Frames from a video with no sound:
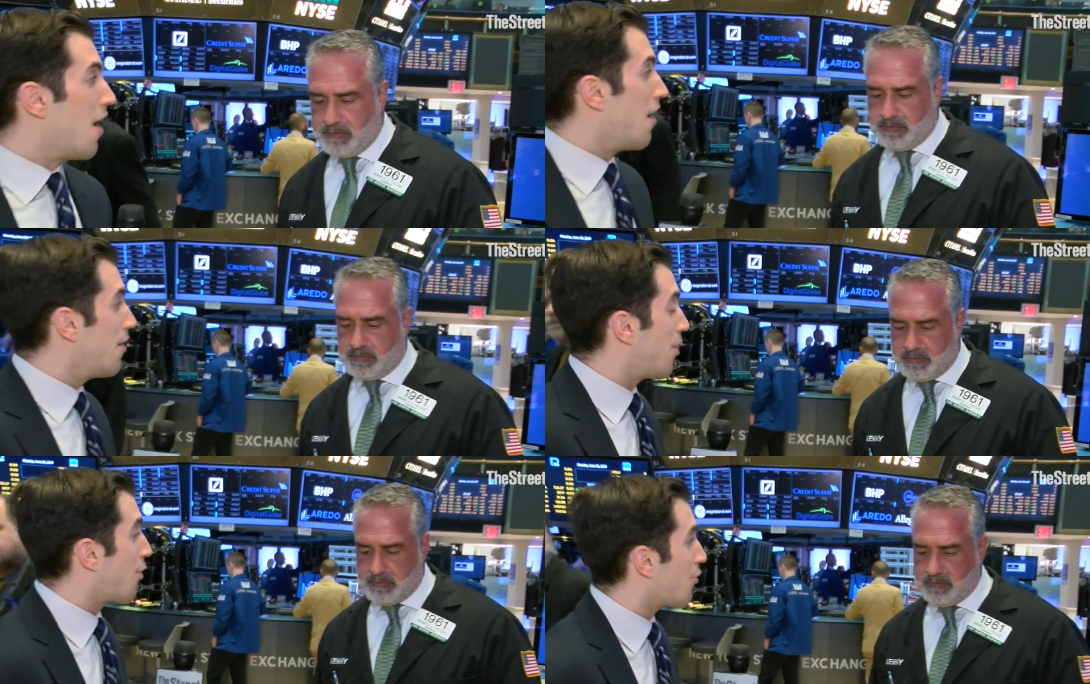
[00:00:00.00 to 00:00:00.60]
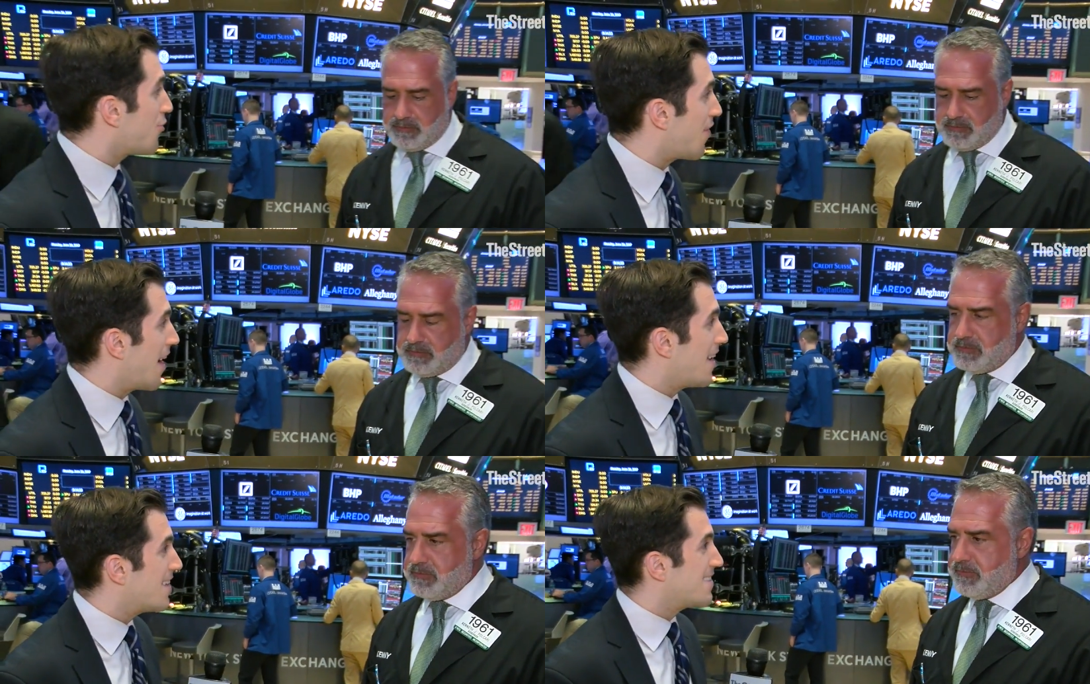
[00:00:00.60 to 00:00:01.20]
Speaker 1: uh,
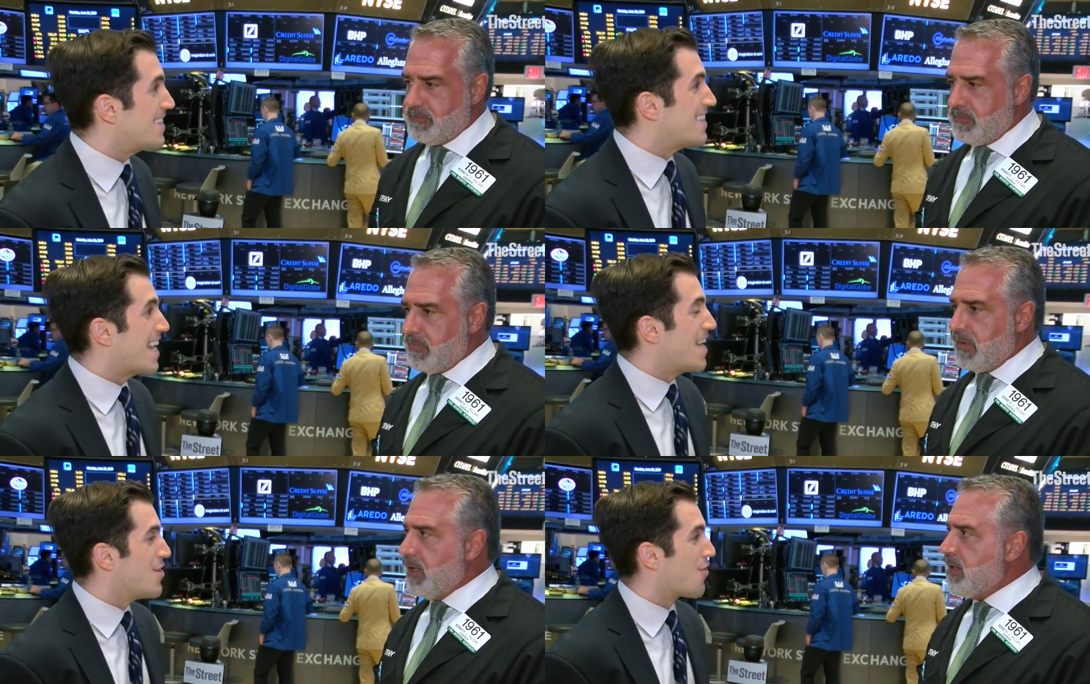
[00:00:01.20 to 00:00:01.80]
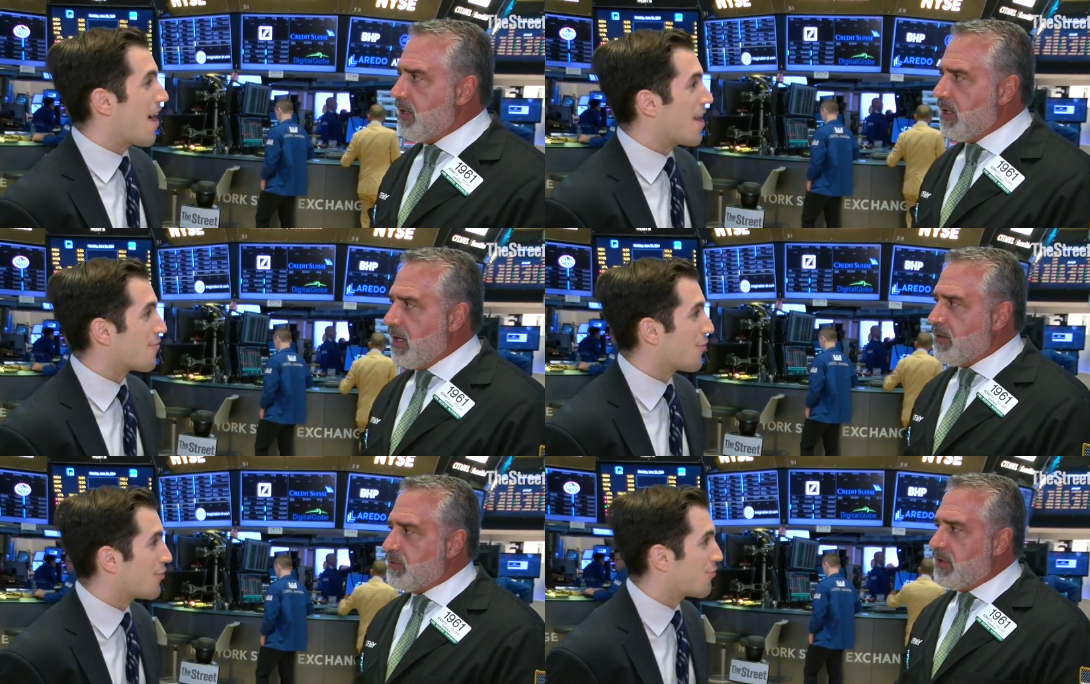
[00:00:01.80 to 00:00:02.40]
Thursday is the 10 year
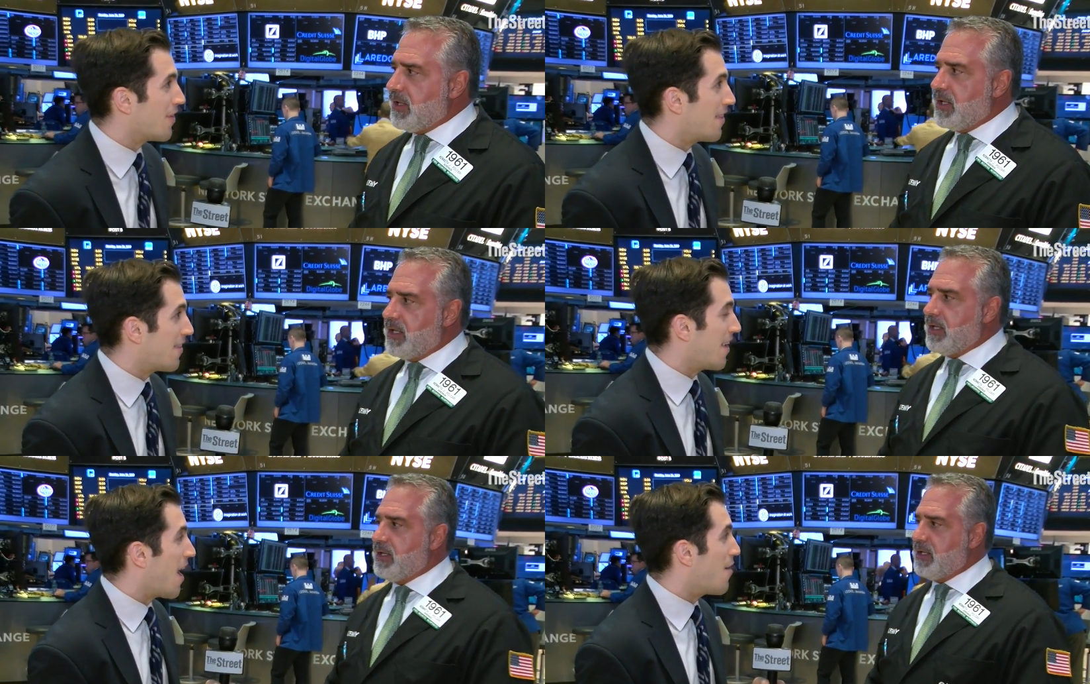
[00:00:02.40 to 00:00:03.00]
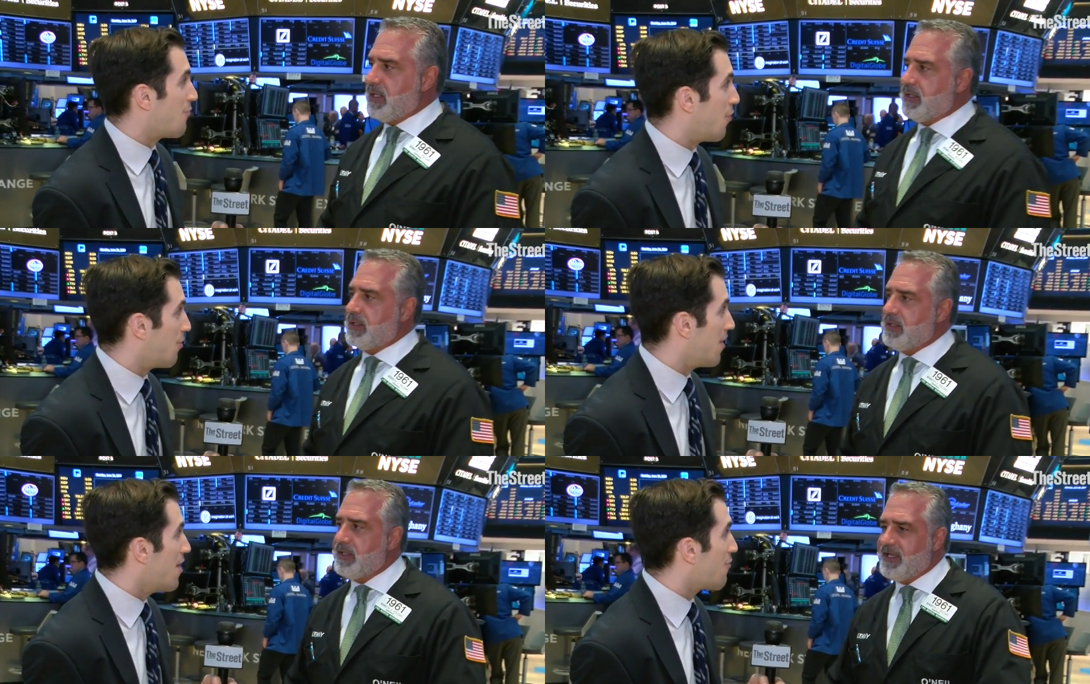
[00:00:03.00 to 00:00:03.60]
anniversary that the
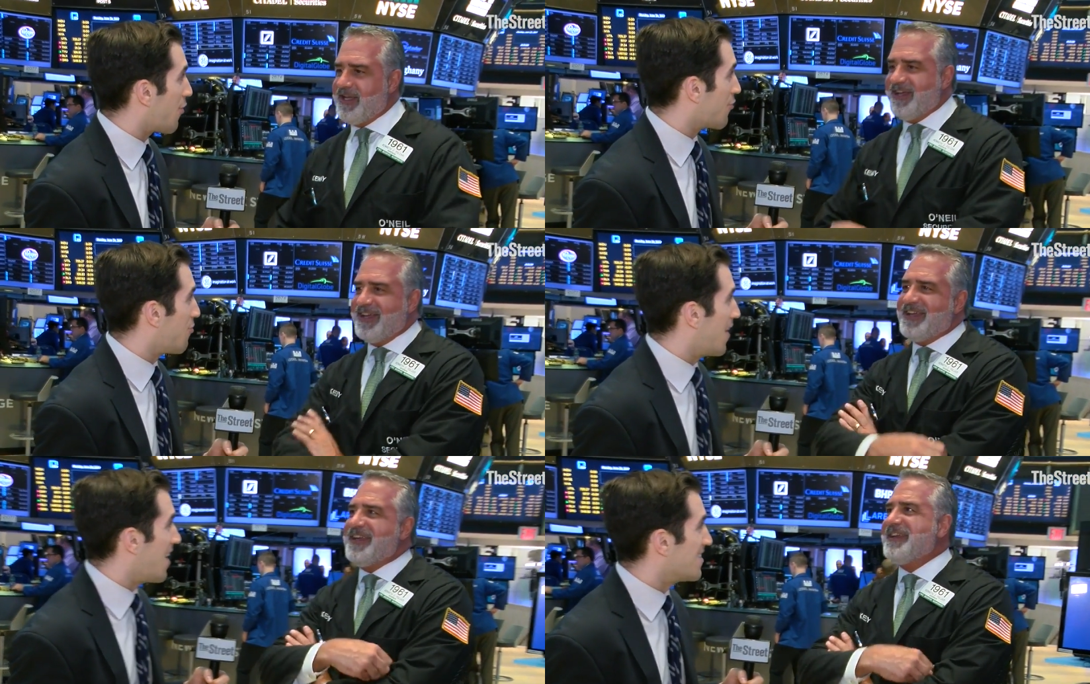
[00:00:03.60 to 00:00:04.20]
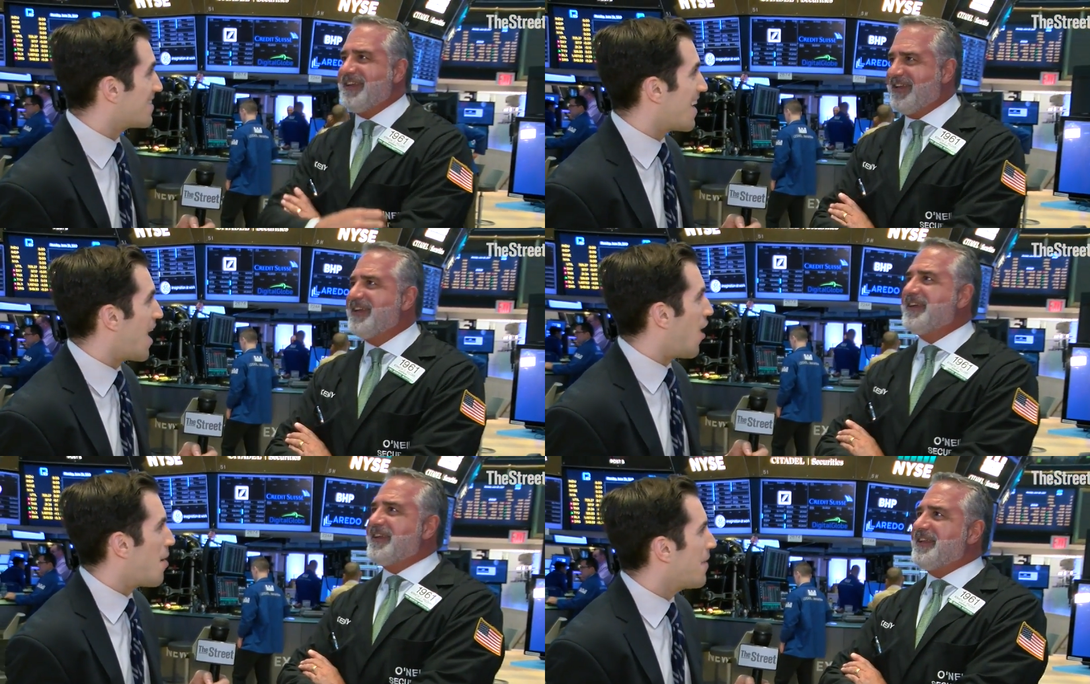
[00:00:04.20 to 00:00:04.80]
iPhone first went on
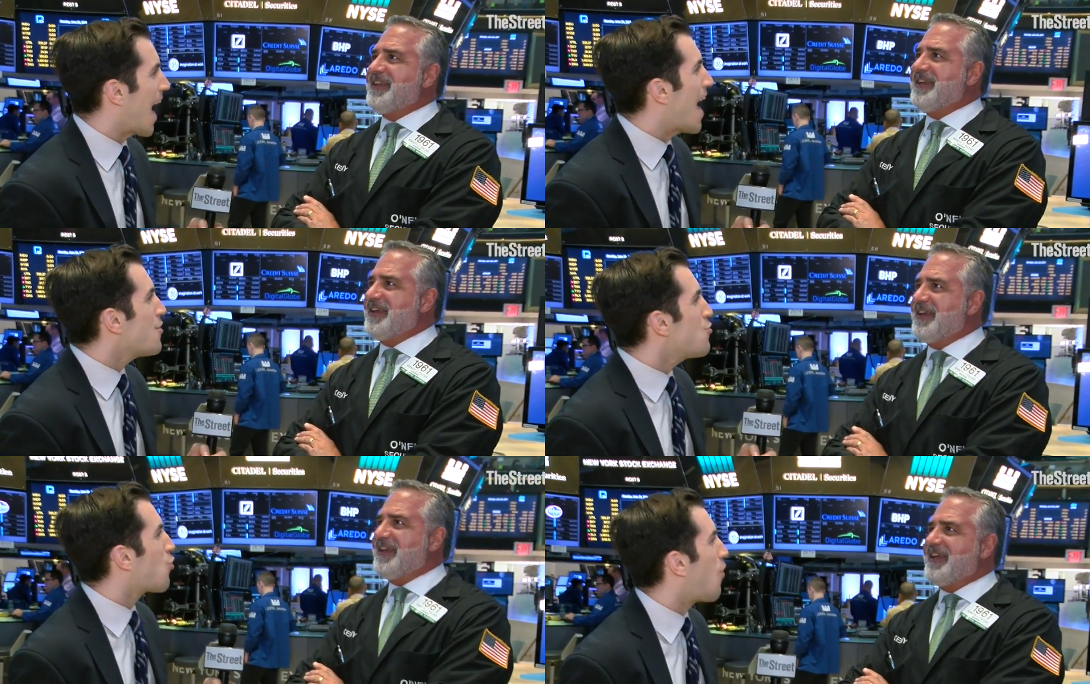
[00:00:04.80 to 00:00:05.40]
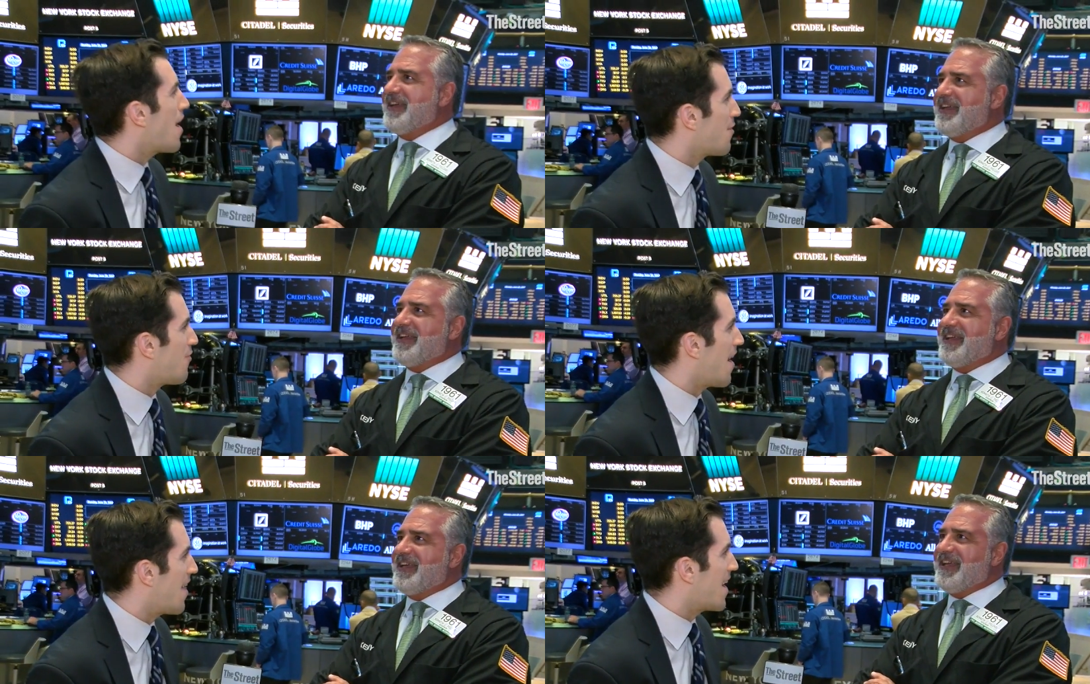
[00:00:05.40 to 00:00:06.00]
sale. I mean, how do you
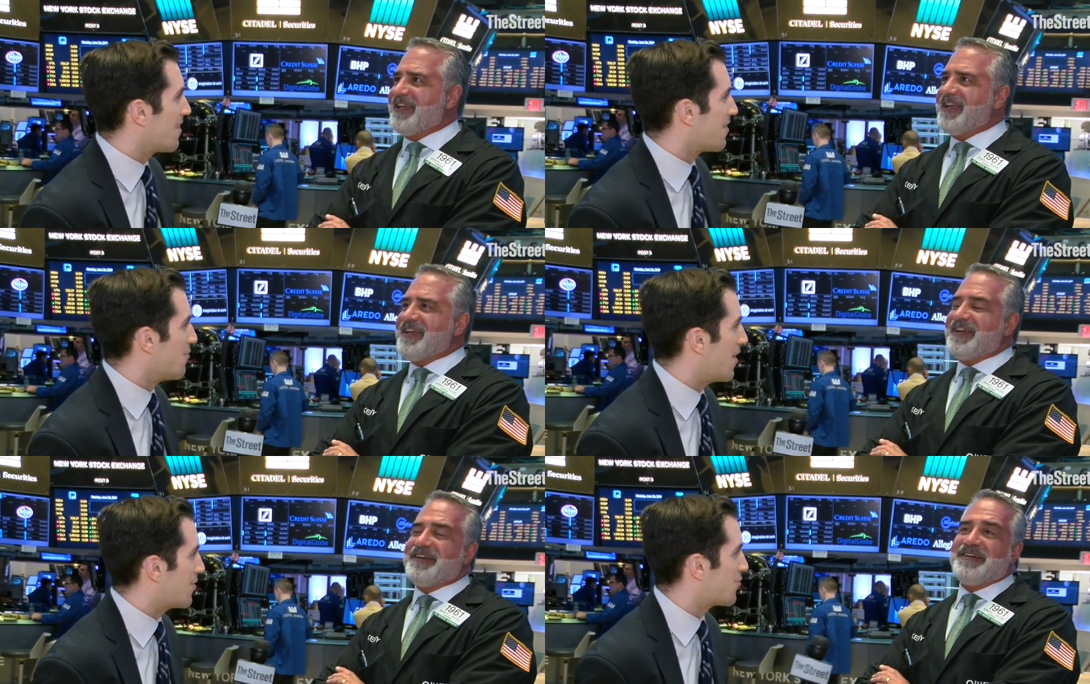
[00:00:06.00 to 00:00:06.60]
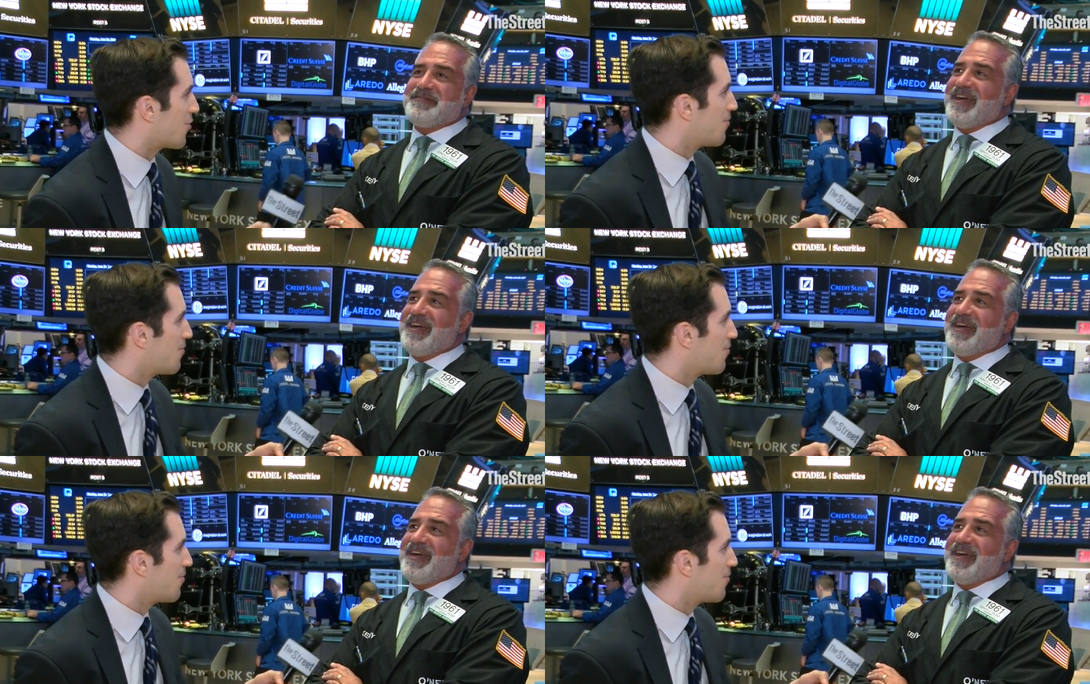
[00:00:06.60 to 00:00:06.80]
quantify that as an investor?